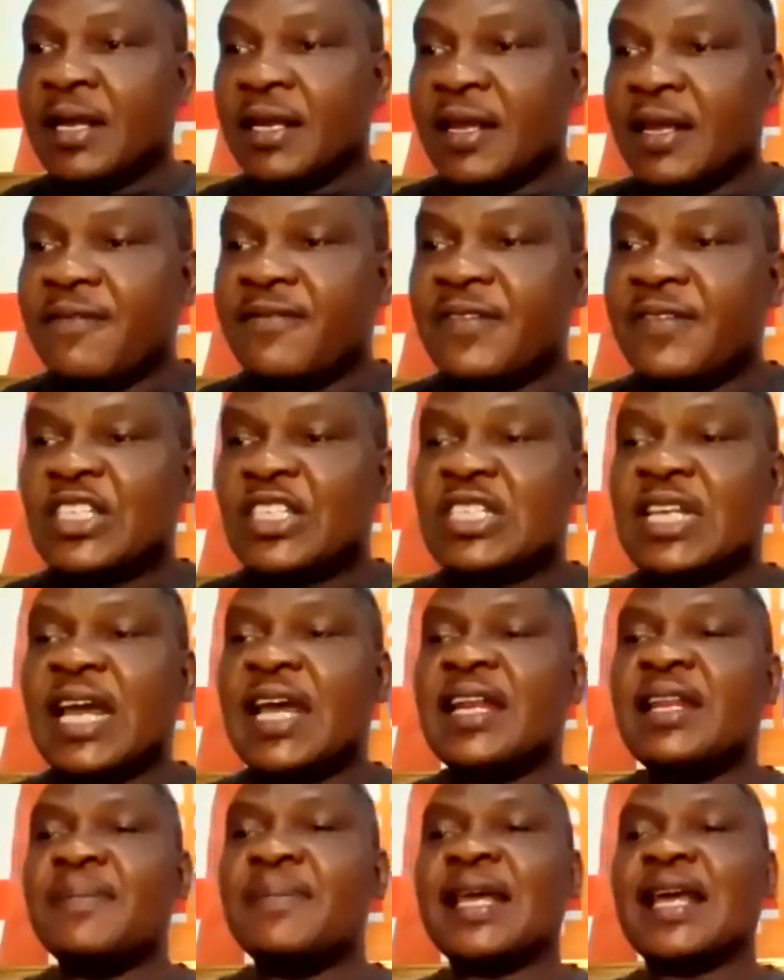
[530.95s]
Then verse
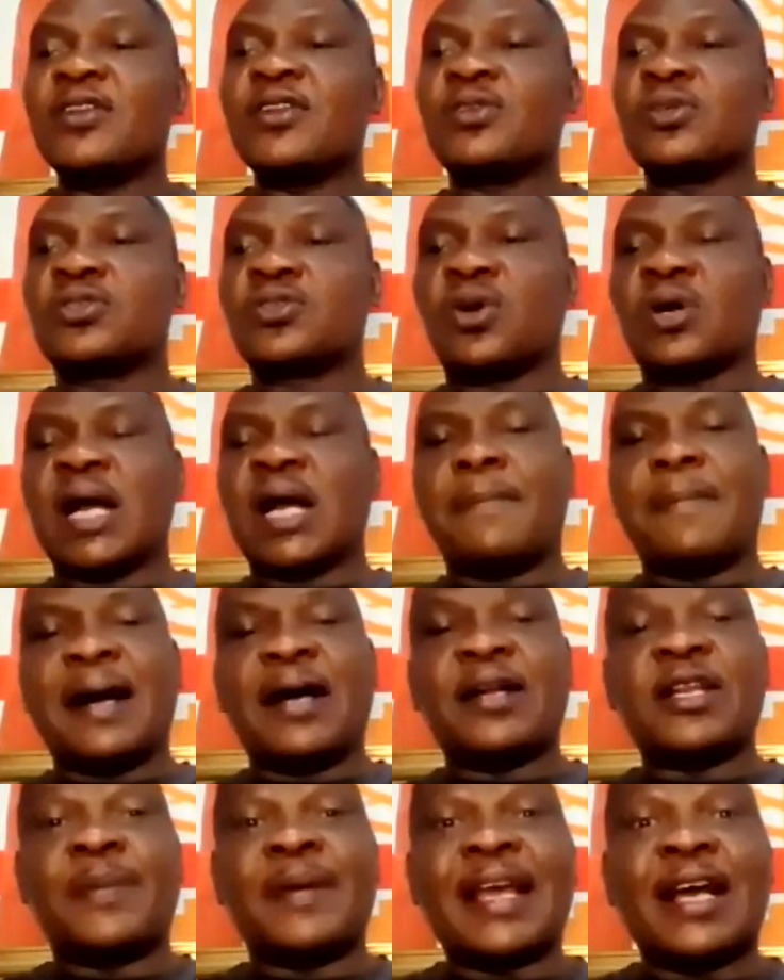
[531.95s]
10, he began to talk
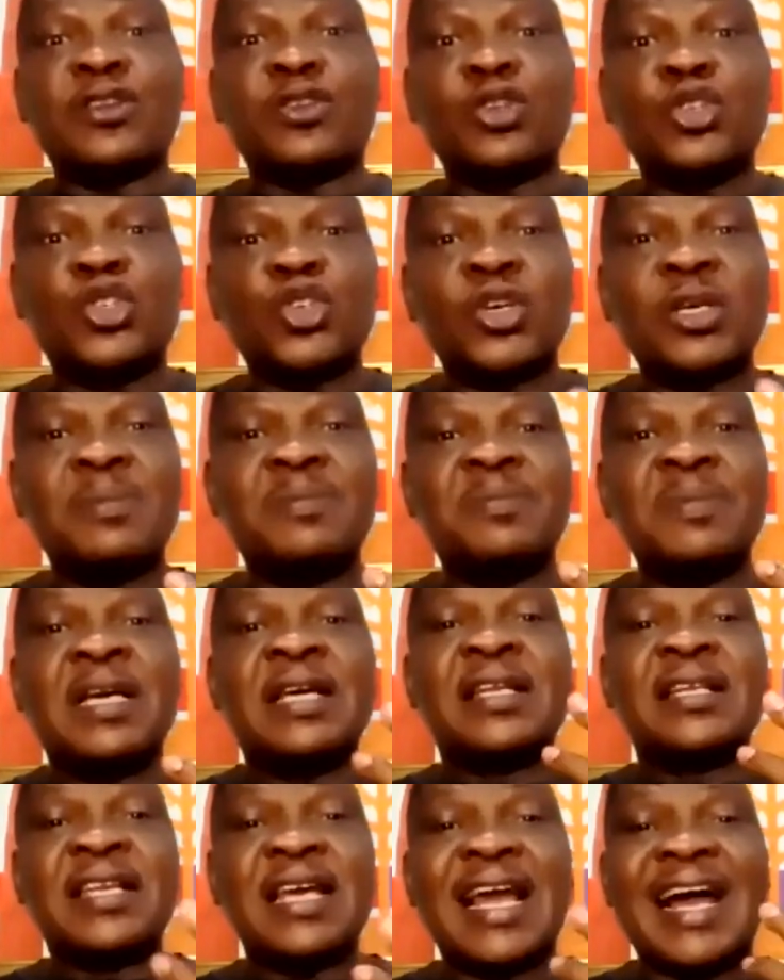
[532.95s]
about, he began to show him
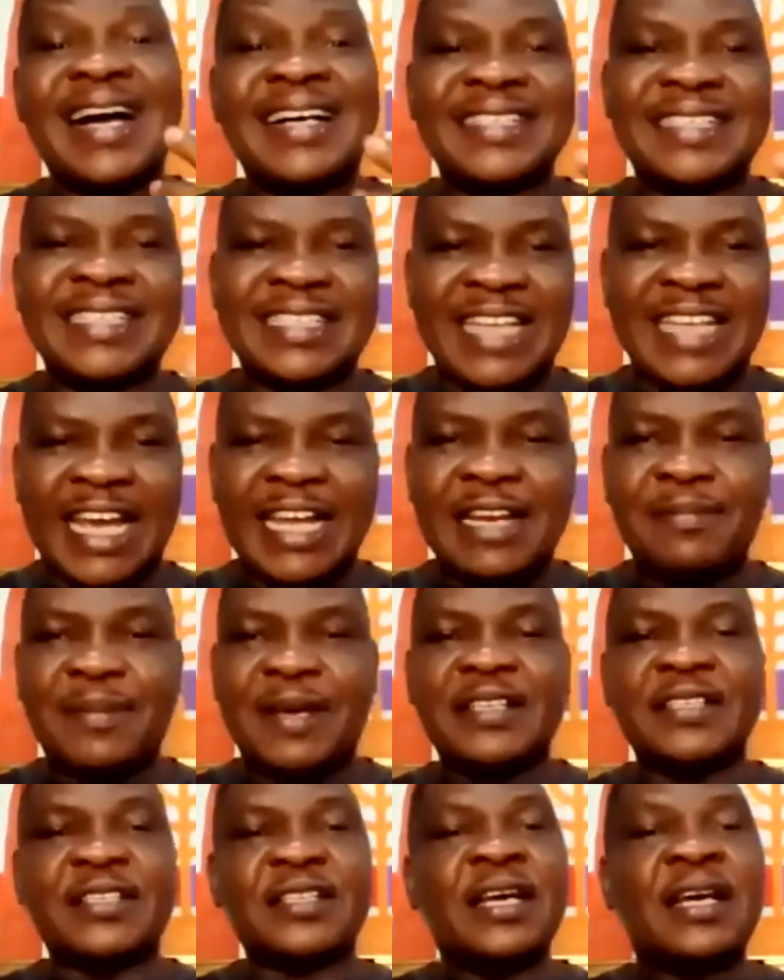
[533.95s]
the
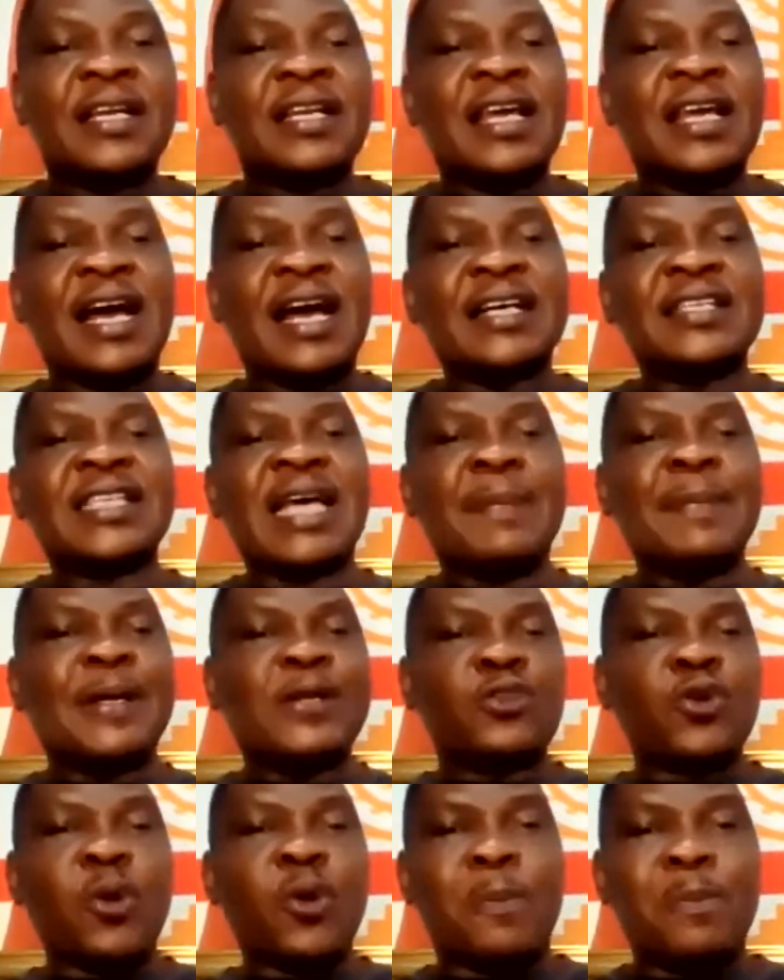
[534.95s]
assignment, the
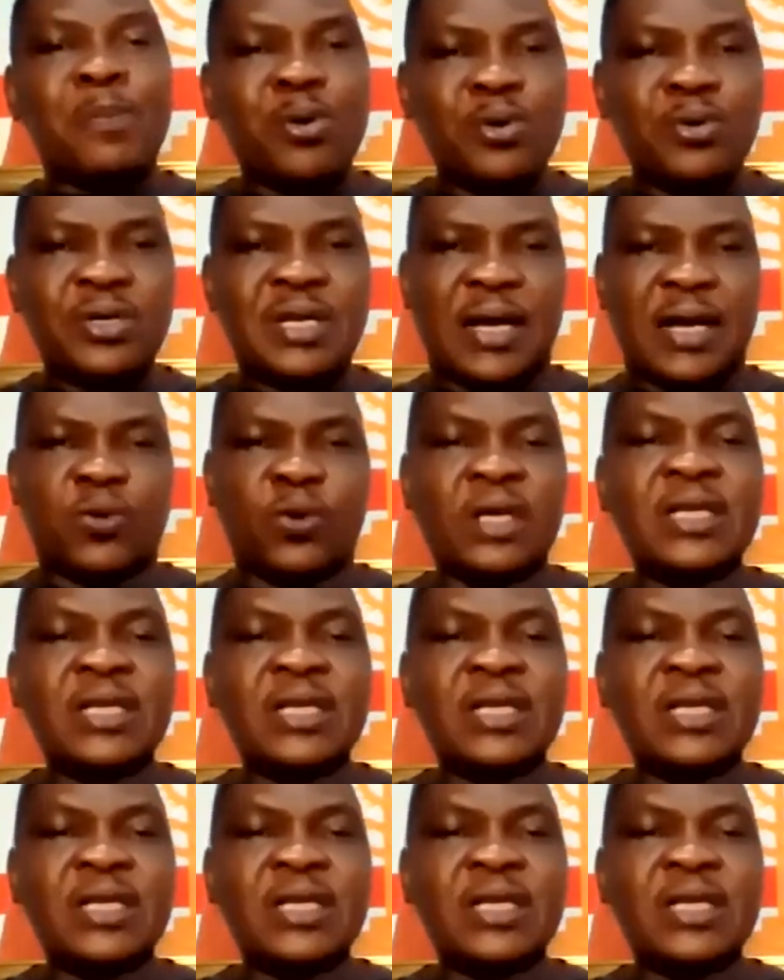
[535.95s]
assignment to pull down.